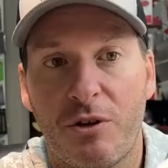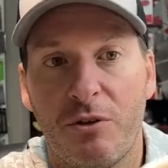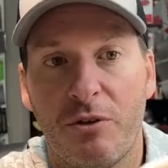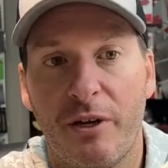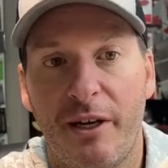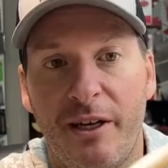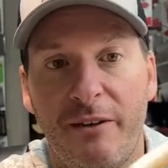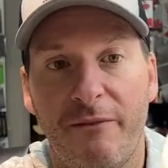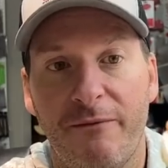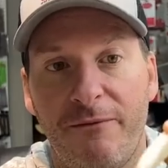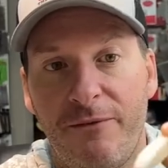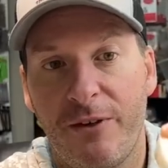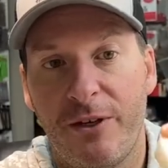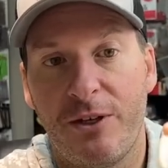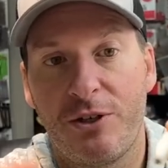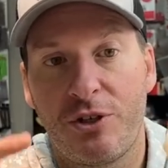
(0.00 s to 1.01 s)
go ahead and
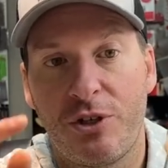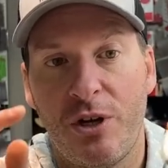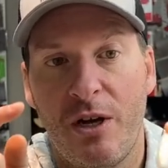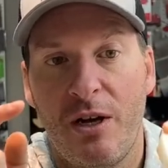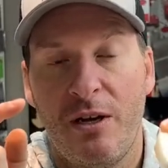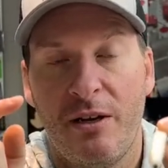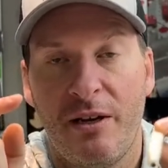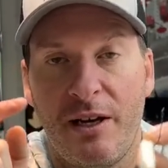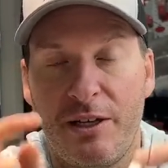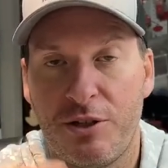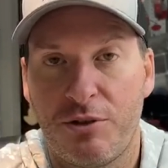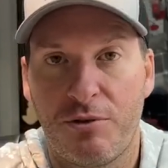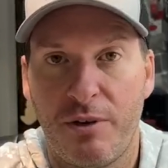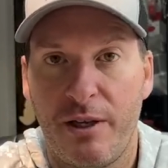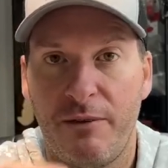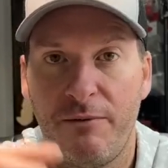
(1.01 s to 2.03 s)
fish a
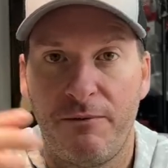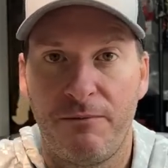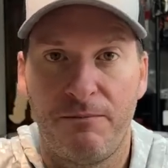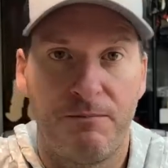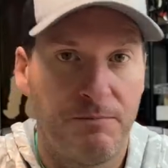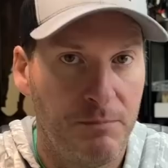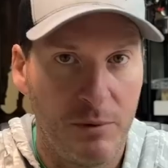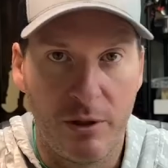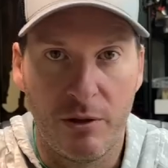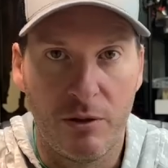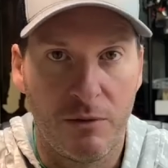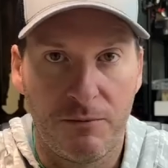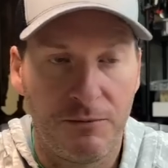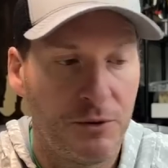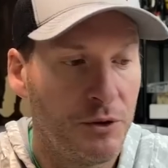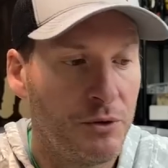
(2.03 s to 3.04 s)
straight, you know,
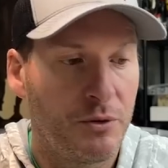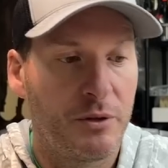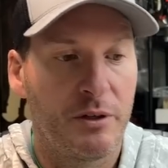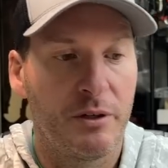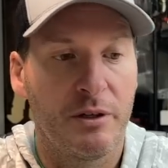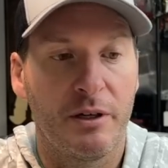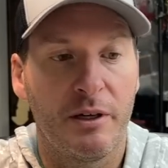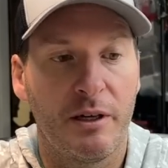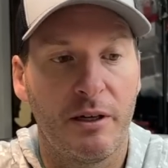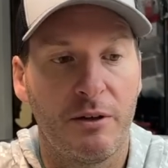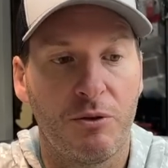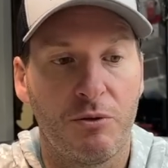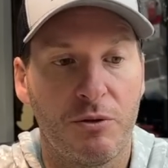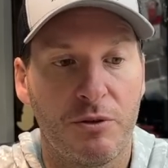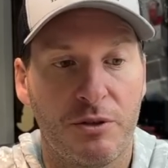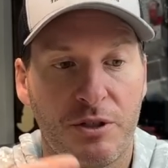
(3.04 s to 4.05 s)
fluke
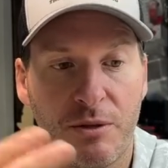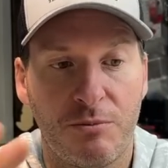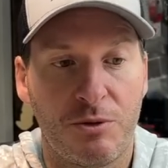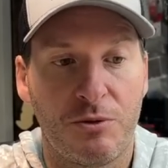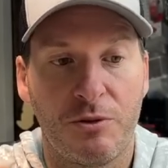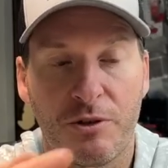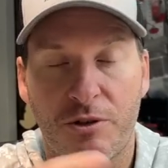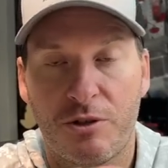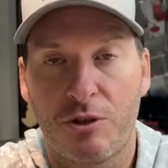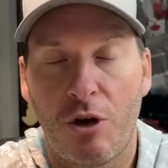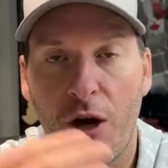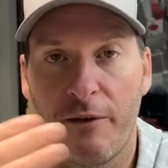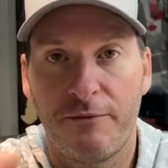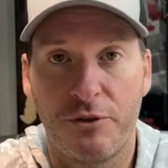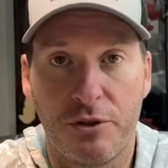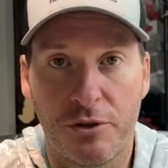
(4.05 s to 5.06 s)
or some sort of
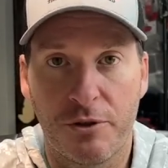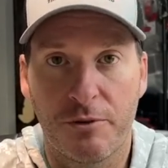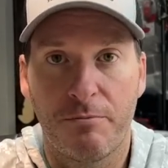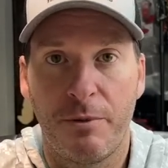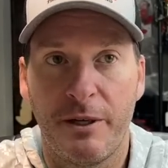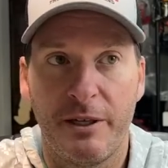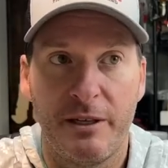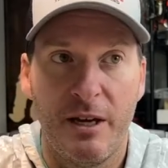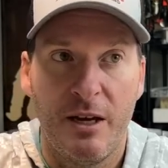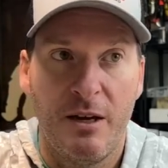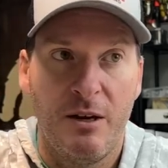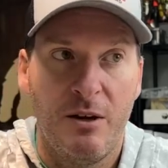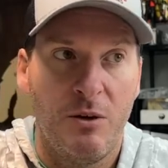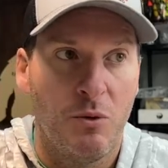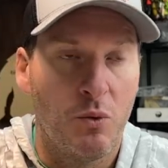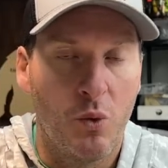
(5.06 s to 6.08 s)
soft jerk bait
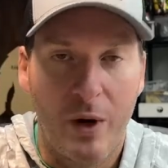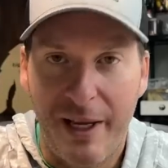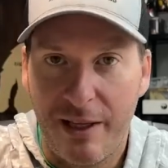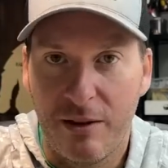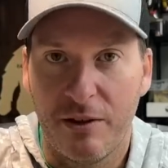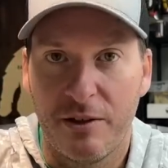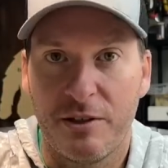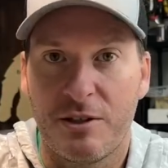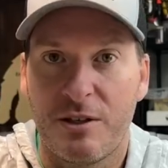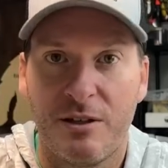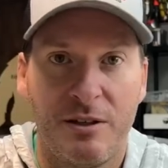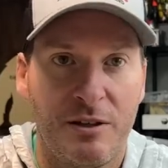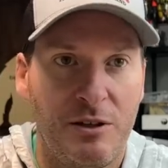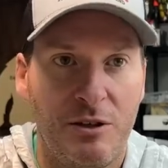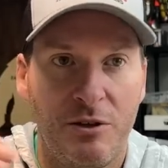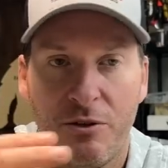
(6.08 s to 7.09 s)
weightless.
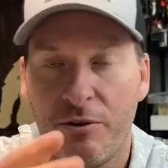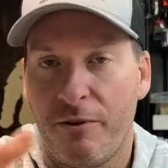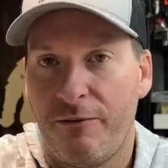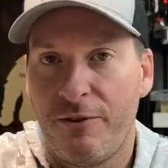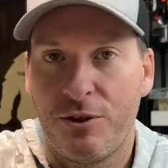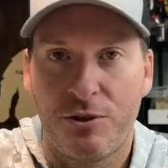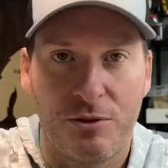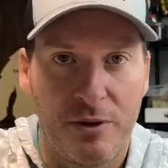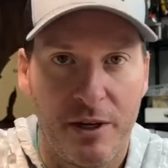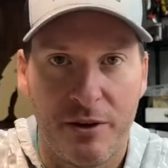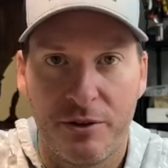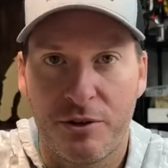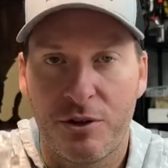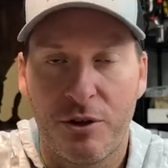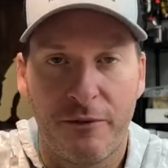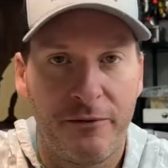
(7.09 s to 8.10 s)
And, you know, the fish are on the
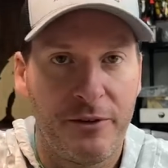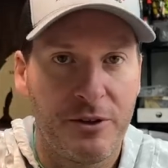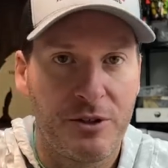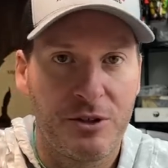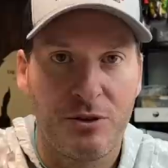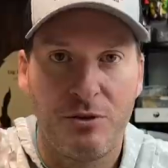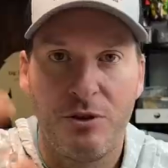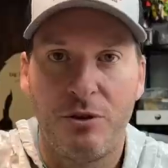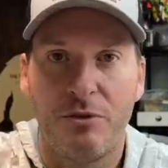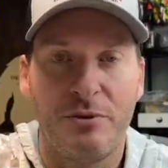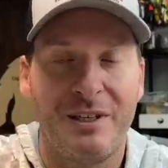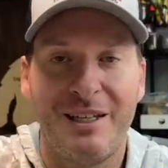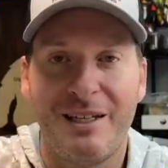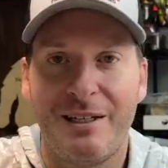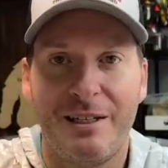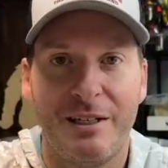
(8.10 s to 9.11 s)
surface, so you don't
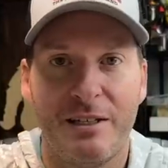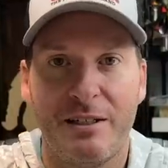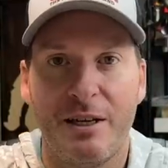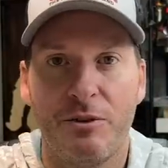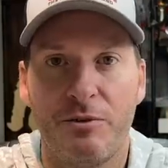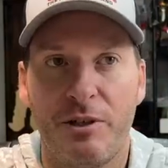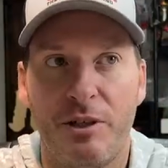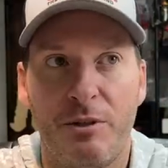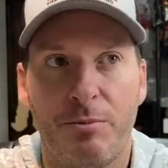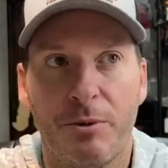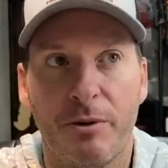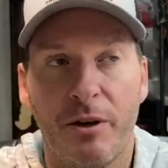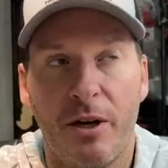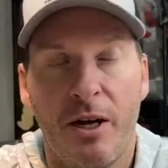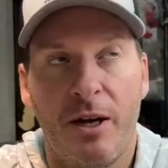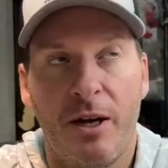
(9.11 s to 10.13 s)
need to get down
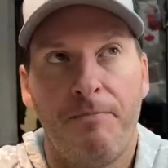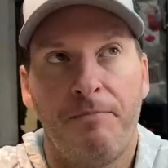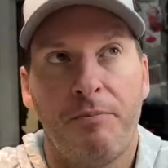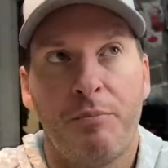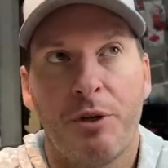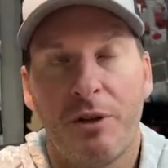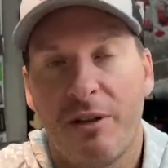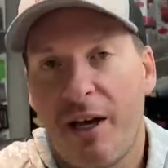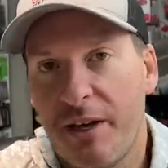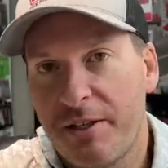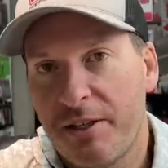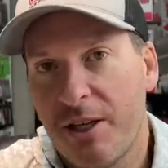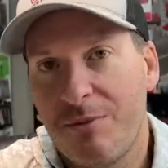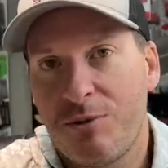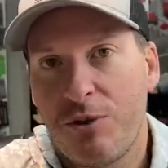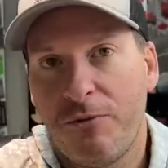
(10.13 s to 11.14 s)
deeper. But a lot of
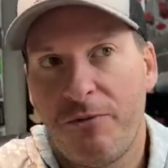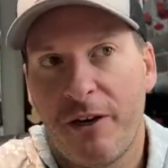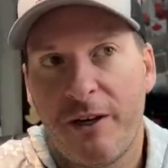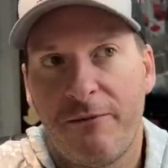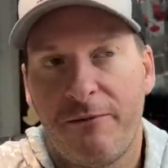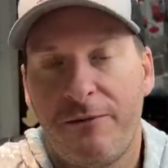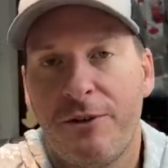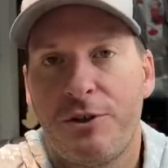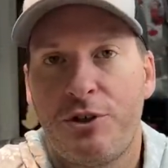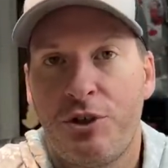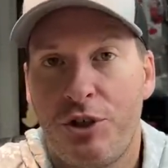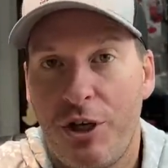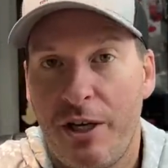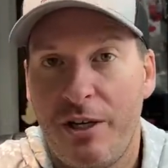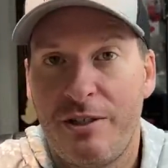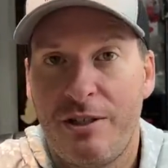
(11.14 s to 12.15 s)
times you find fish
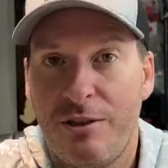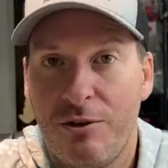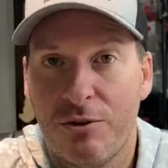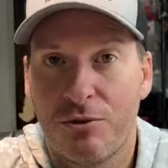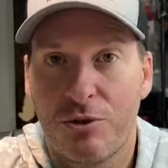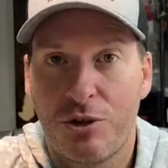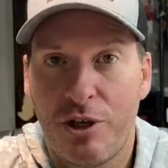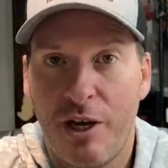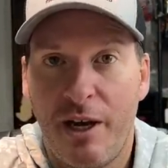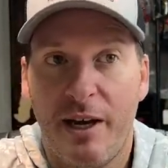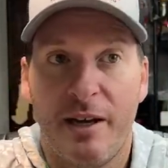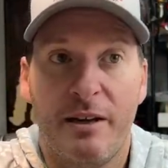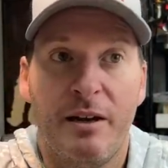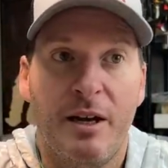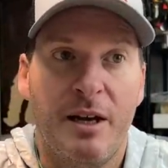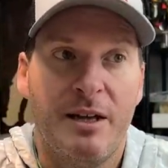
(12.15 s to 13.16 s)
chasing those
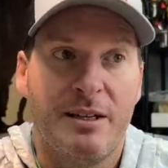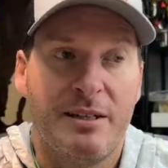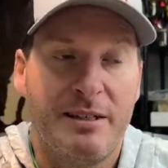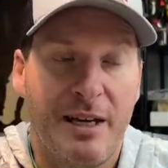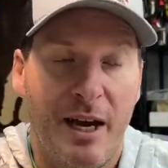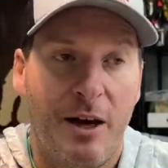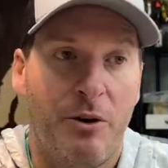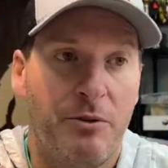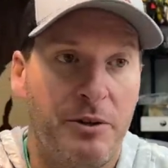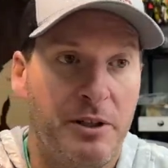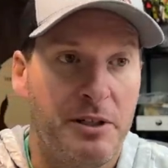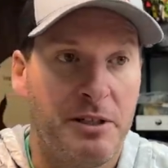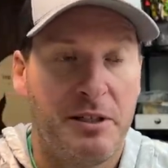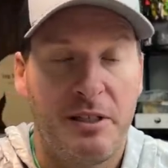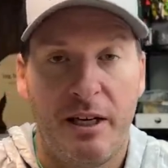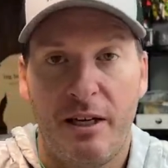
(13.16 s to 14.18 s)
shad down
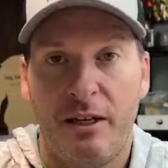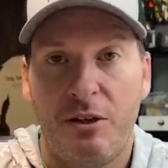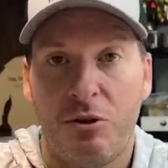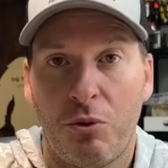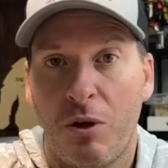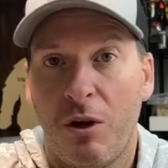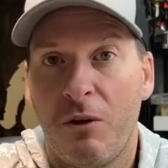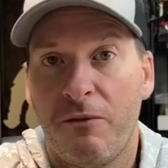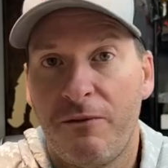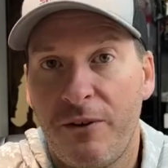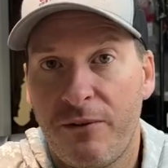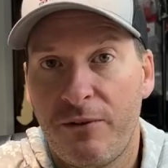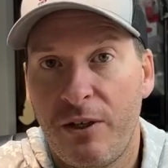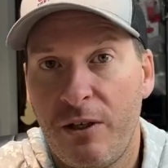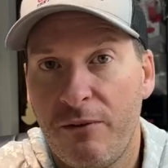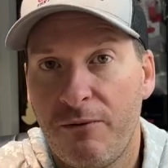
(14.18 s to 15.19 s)
in 10, 12,
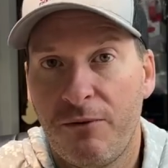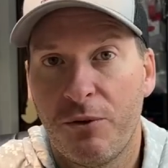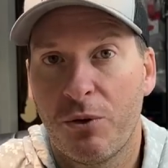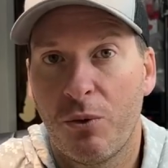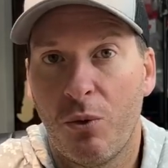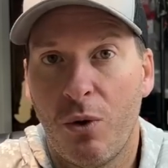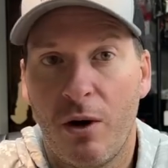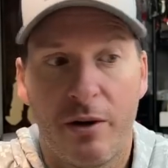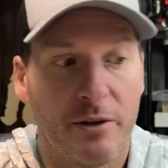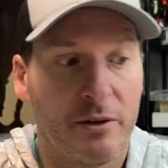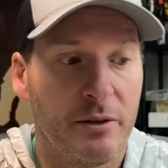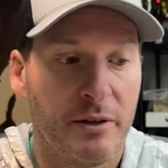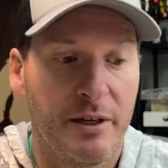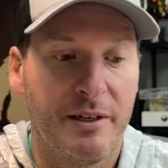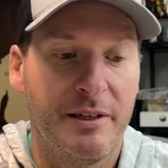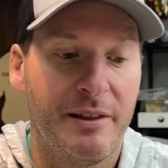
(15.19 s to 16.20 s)
15 foot of
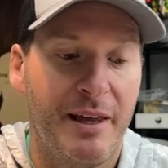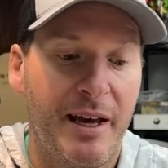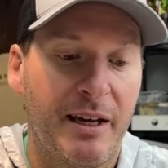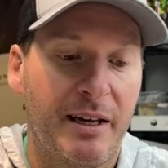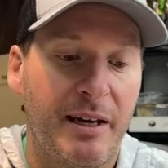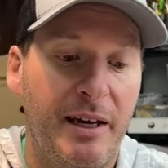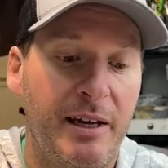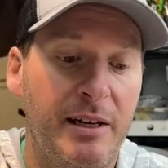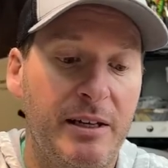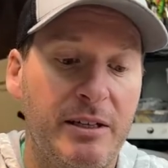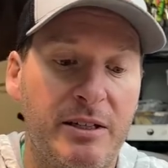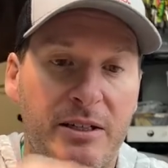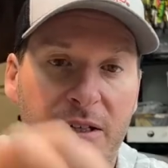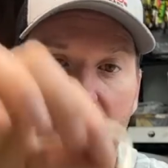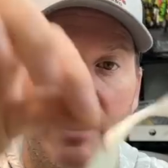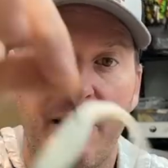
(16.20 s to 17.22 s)
water. And in that
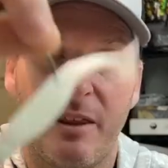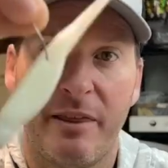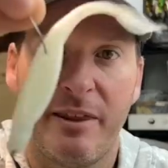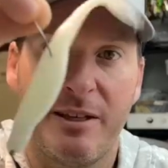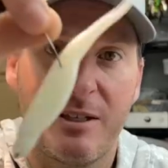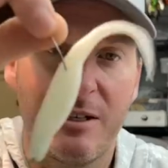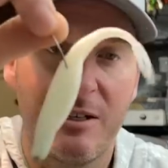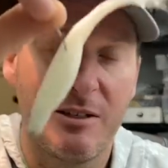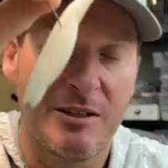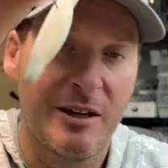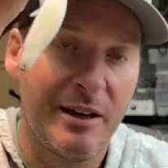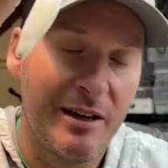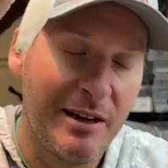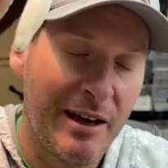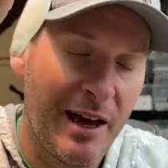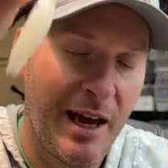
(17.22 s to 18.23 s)
case, this is
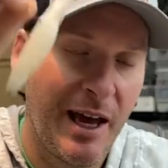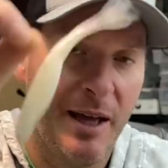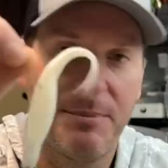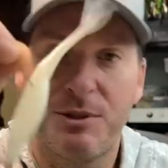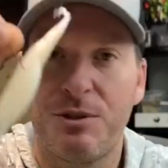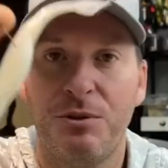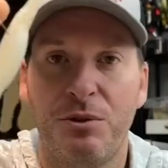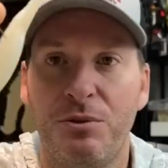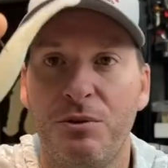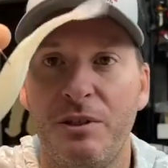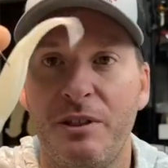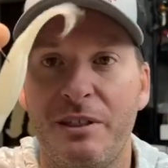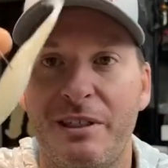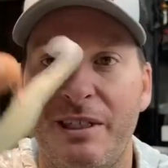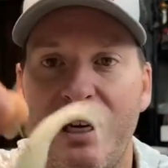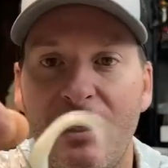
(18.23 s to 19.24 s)
an
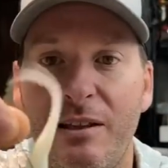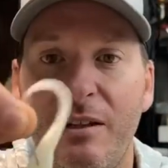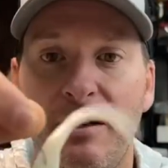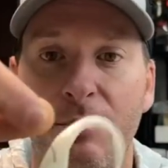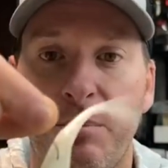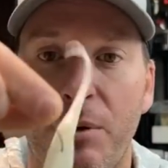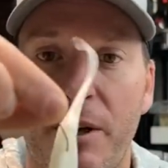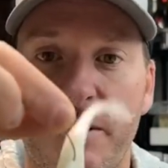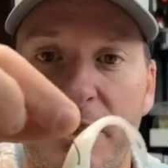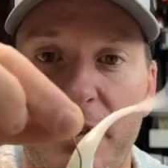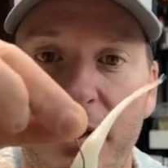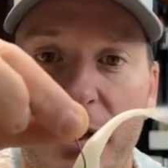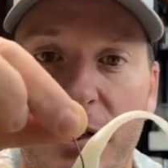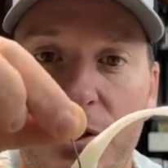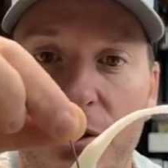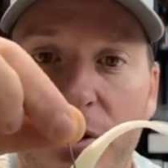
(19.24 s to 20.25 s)
absolutely deadly
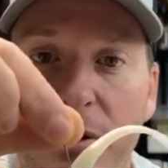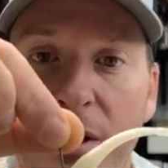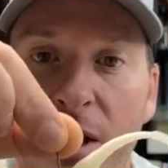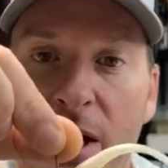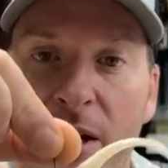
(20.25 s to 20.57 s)
presentation.